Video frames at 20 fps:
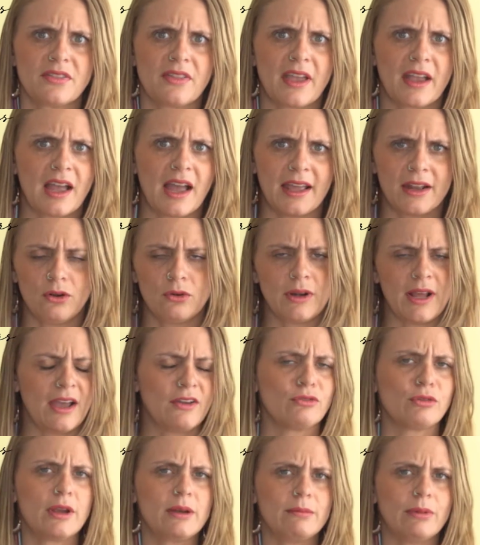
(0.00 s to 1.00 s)
Like, I don't
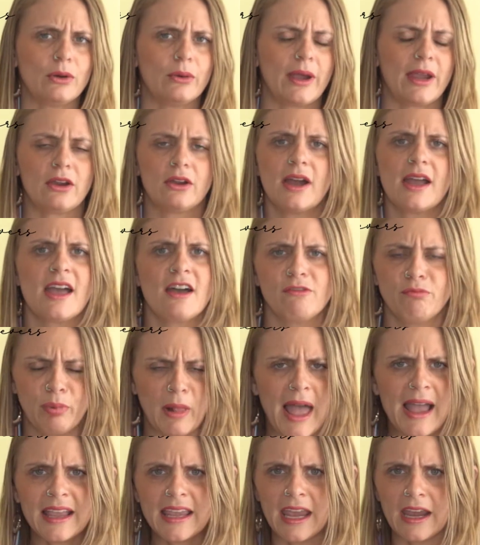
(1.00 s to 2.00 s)
have rainbow hair. I have
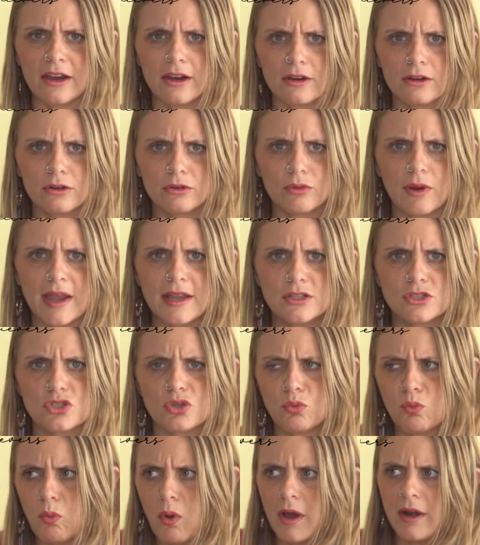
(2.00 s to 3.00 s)
black hair, right?
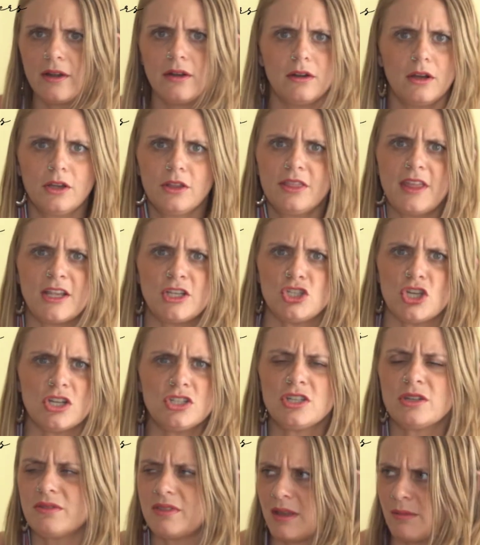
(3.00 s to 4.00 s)
So what are they
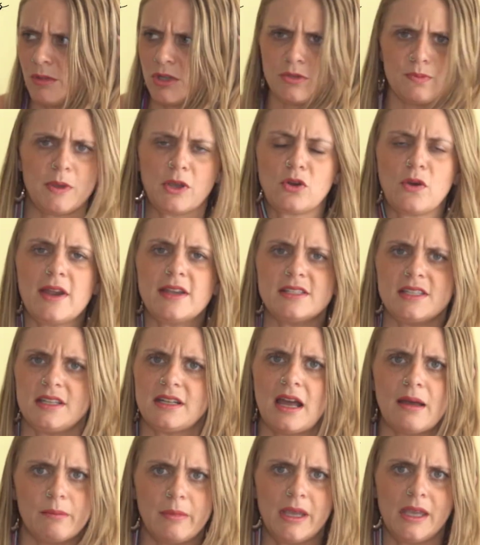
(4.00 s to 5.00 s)
judging? They must be crazy,
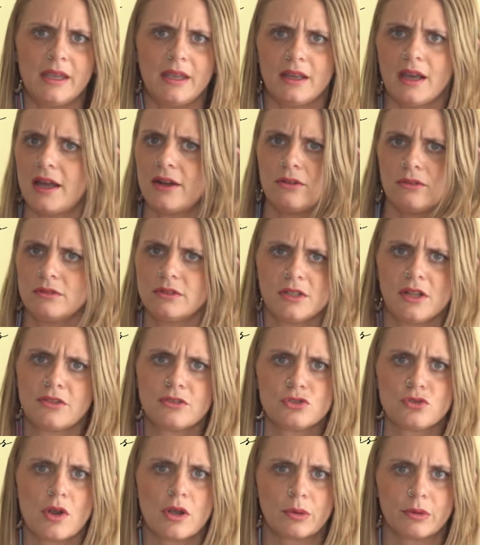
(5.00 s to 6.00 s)
not me.
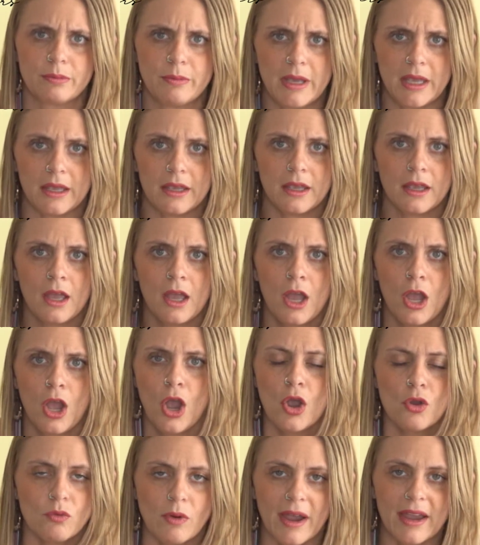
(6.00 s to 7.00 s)
Nothing's wrong with me.
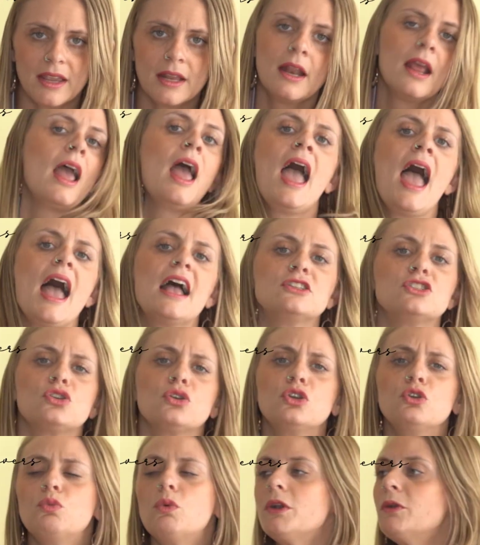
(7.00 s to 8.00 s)
Right? And so
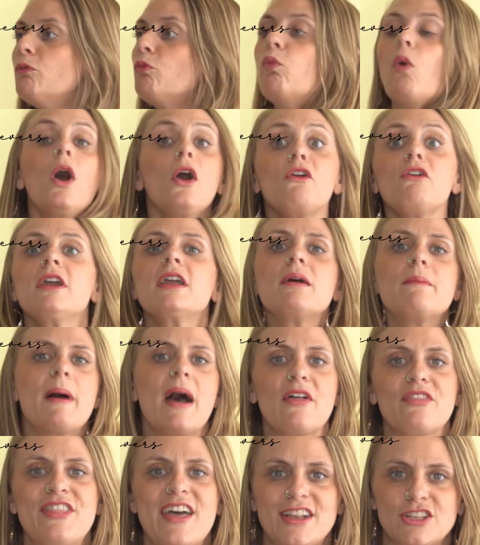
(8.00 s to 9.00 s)
you wouldn't worry
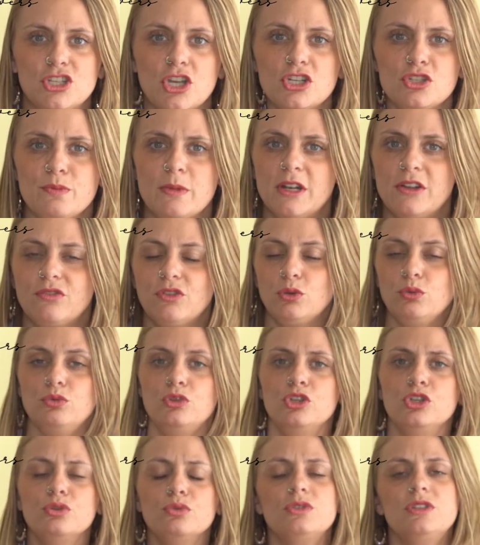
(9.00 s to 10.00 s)
about that judgment if you
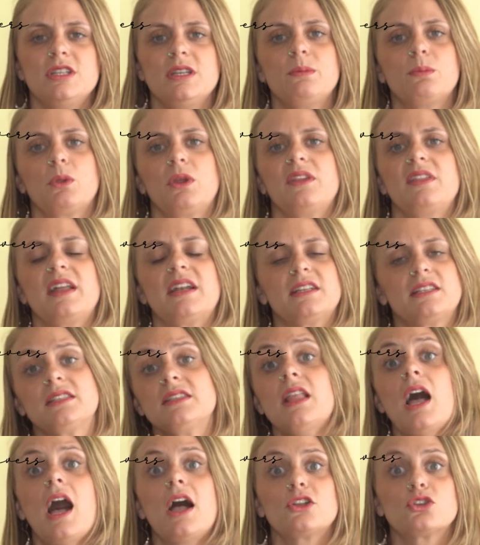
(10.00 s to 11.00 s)
knew deeply that it's
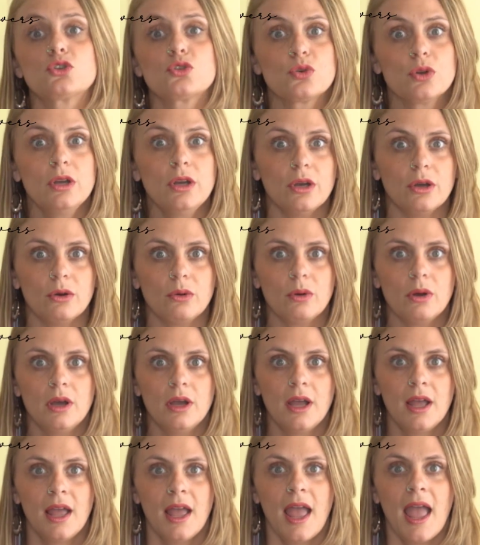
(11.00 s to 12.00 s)
not true.
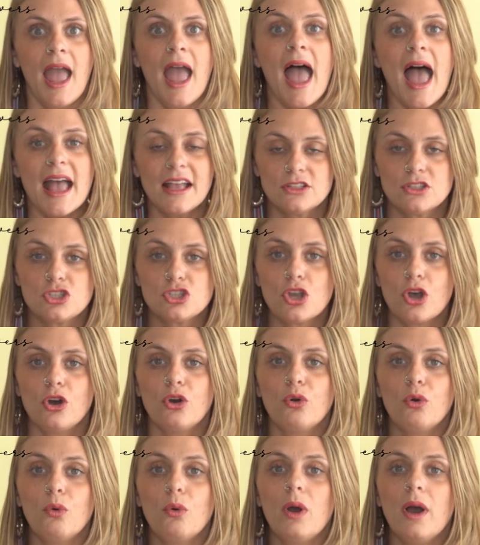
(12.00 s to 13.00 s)
And
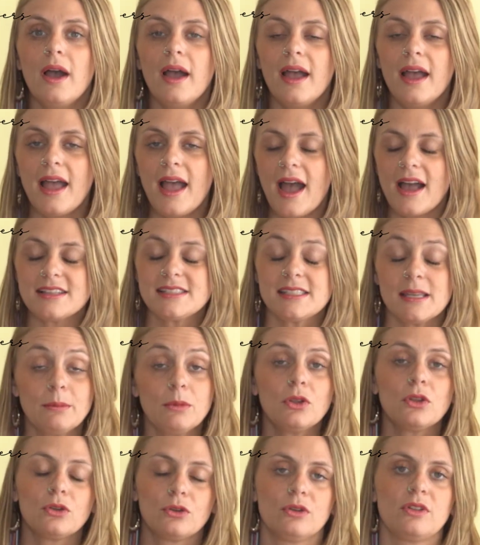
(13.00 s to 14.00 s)
so
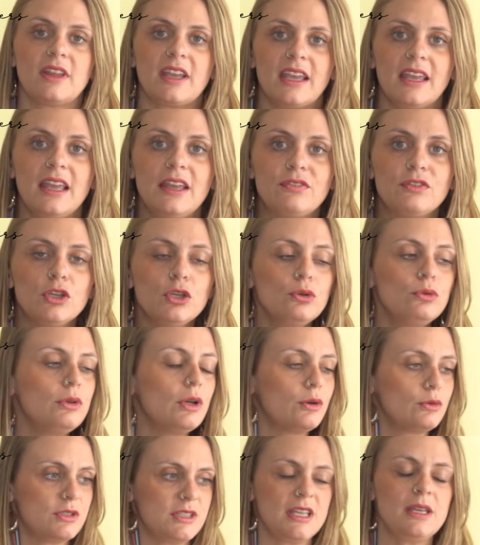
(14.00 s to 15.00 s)
similarly, if you
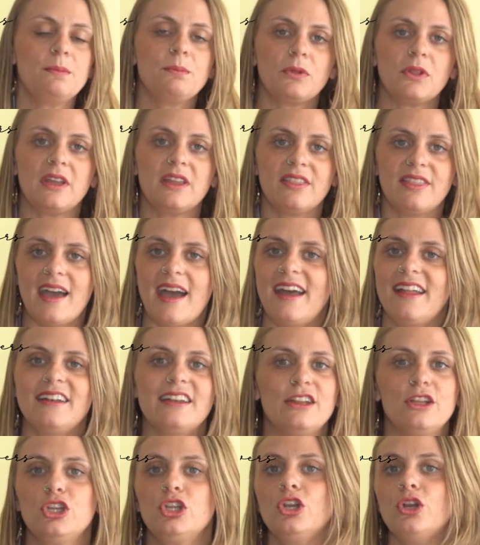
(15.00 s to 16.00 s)
know deeply that,
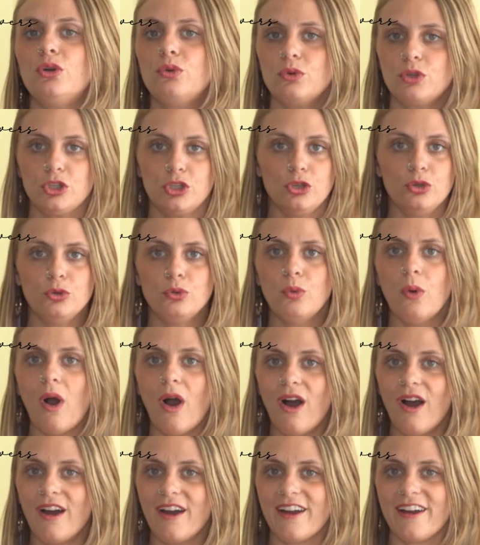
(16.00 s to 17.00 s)

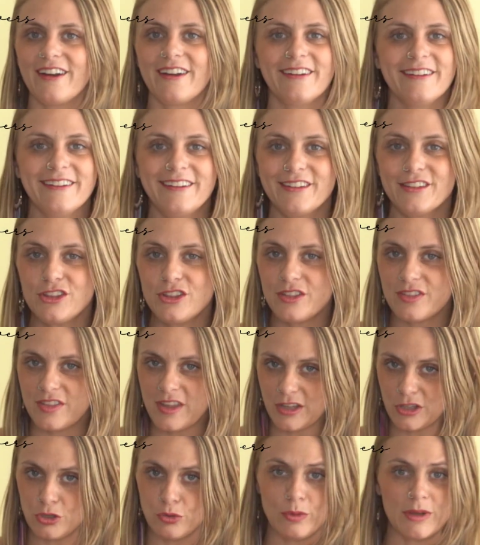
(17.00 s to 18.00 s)

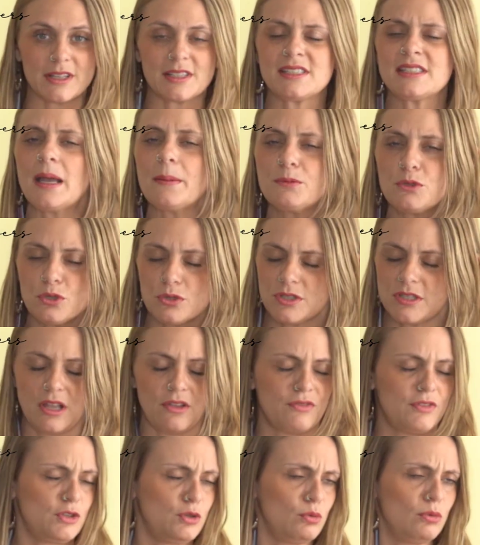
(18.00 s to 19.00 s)
that you accept
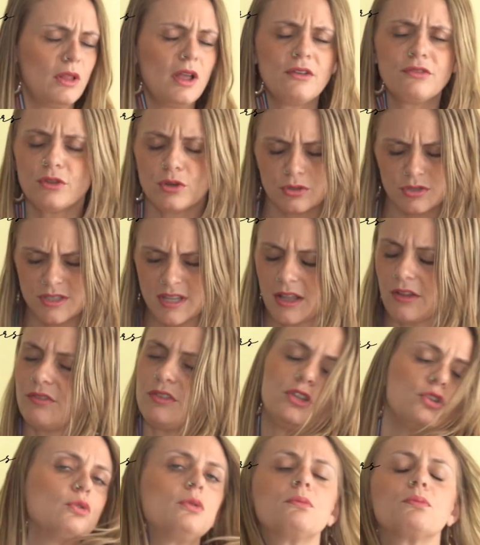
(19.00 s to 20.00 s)
yourself and you love yourself
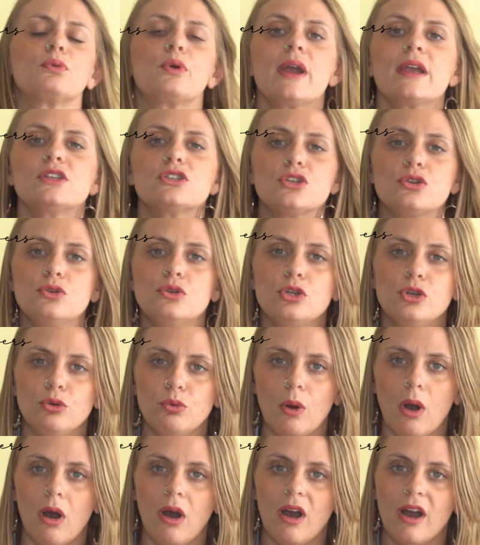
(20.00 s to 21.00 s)
and you embrace who
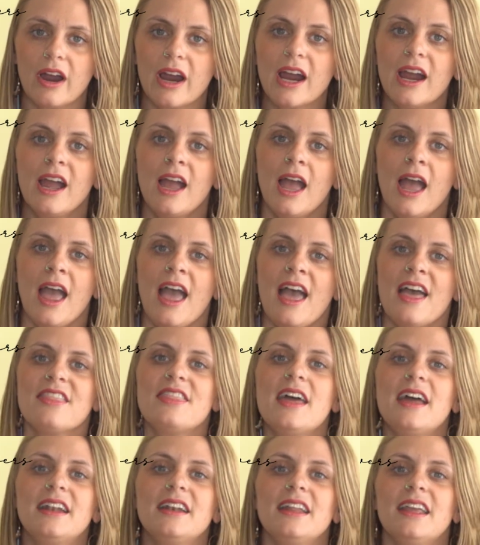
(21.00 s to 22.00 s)
you are,
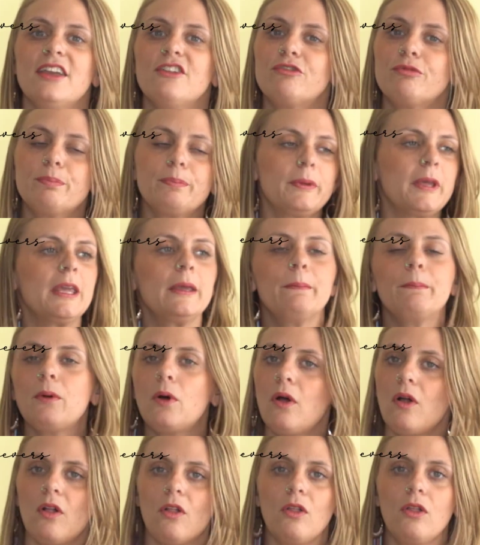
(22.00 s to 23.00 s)
then if
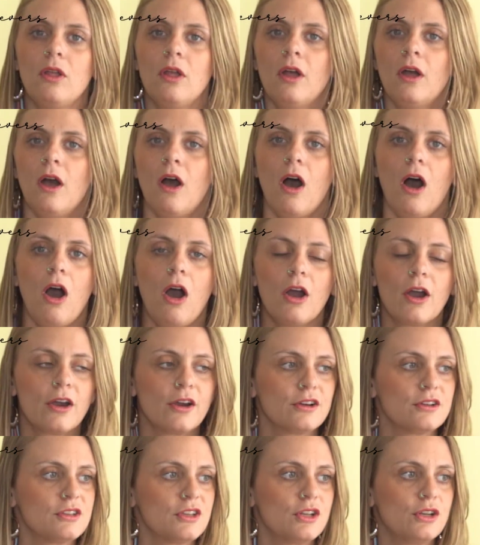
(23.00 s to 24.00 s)
people
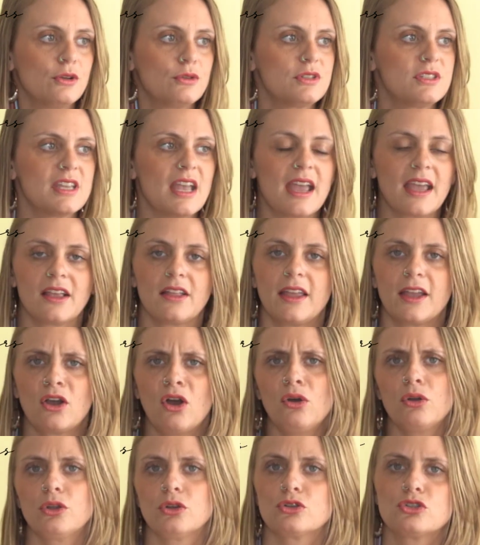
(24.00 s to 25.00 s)
are, saying like,
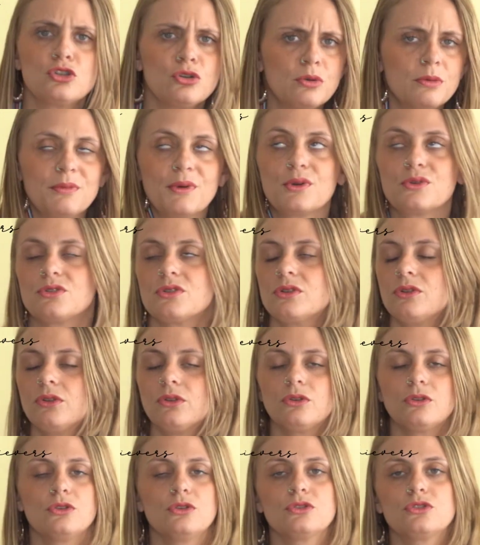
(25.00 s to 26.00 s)
oh, you're too emotional
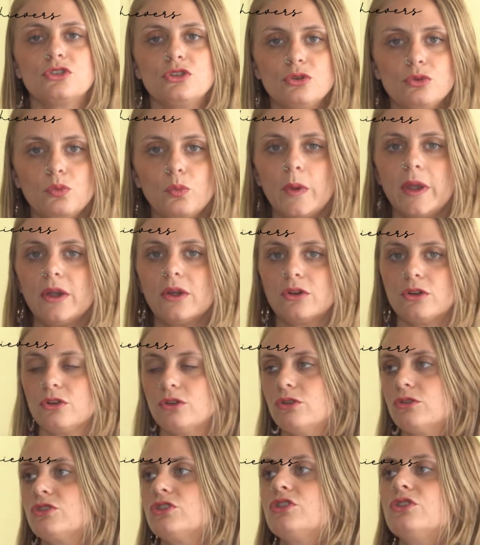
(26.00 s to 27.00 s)
or you're too weird or
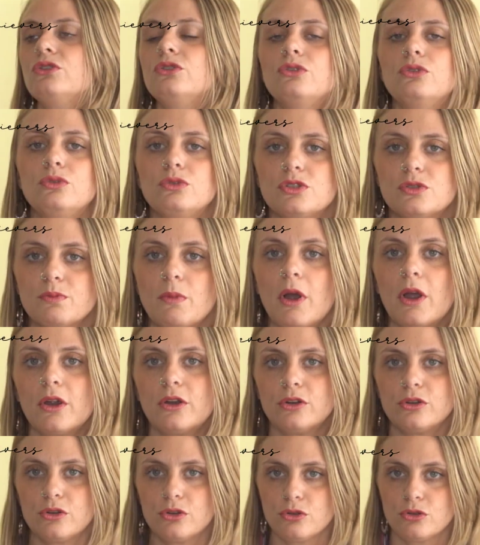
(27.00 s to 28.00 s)
you're too
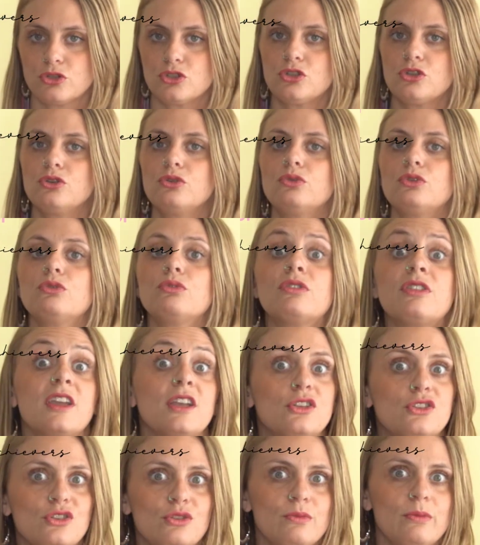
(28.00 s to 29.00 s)
smart or you
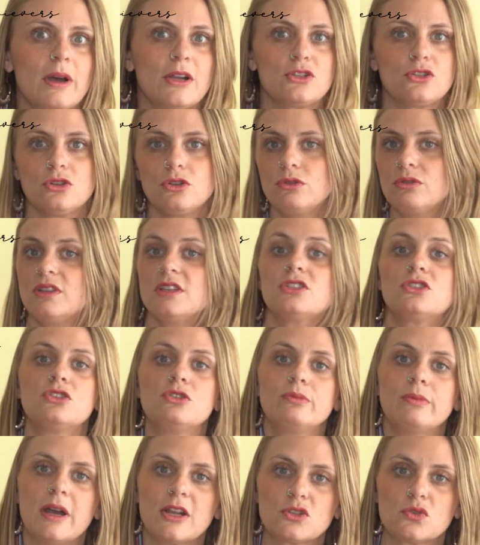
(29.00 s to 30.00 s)
think too much or you this too
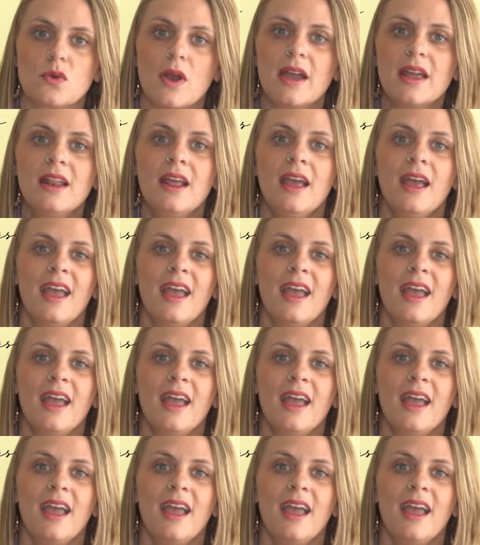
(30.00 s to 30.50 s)
much, right?